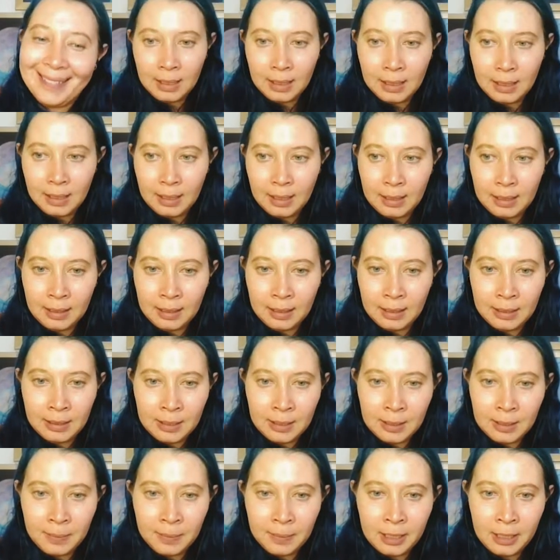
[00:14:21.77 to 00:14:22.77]
and then
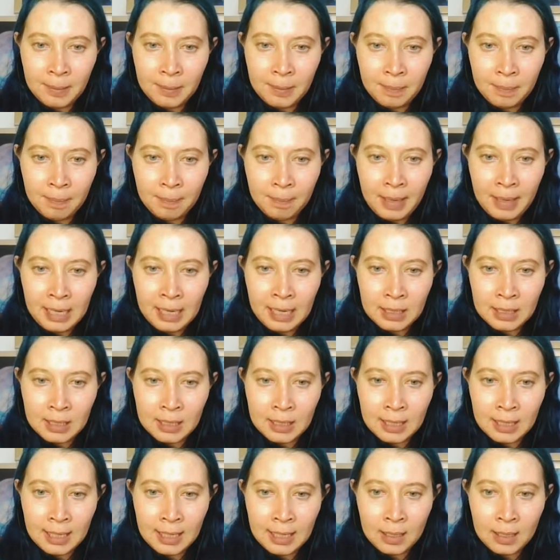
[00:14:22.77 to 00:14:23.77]
there's a pretty
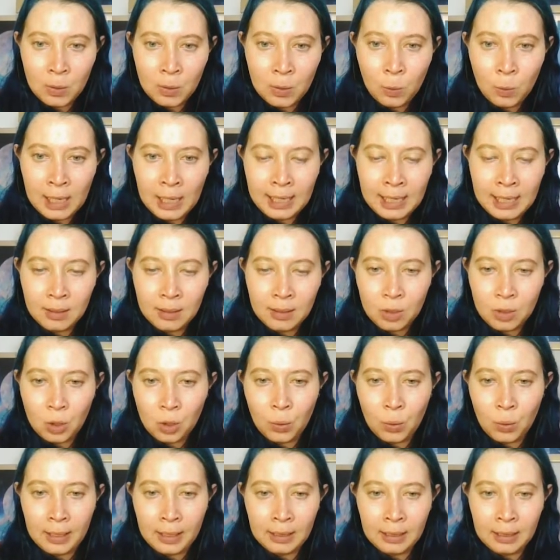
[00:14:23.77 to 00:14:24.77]
basic white
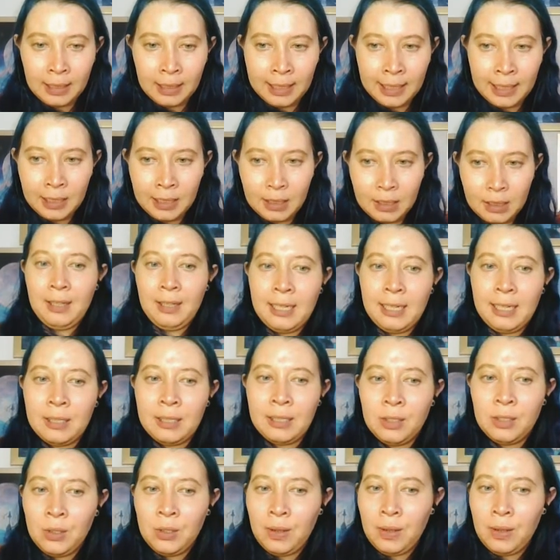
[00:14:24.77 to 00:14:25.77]
toilet. I think
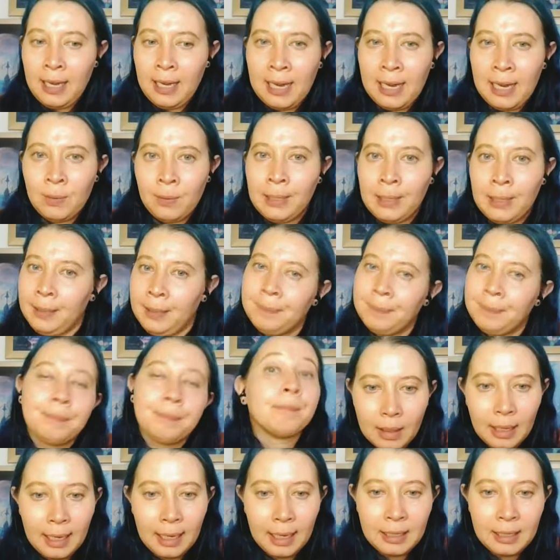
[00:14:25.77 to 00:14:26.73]
I'll do that one.